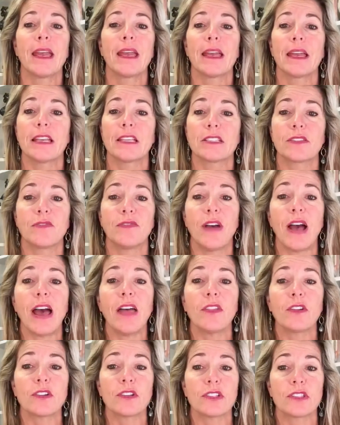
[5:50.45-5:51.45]
His
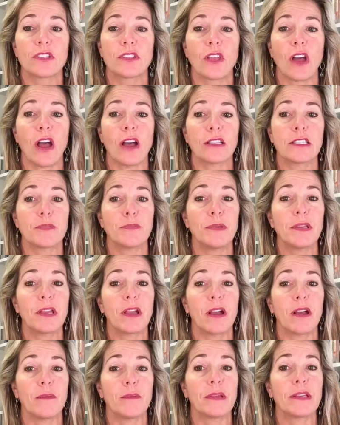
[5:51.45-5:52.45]
Father's thoughts
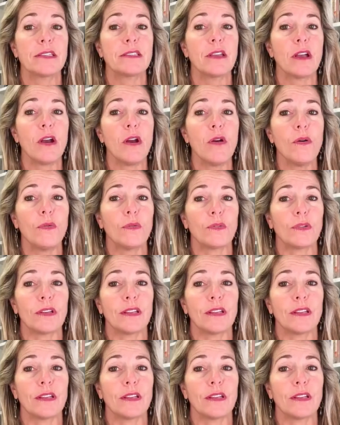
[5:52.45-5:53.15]
become his own.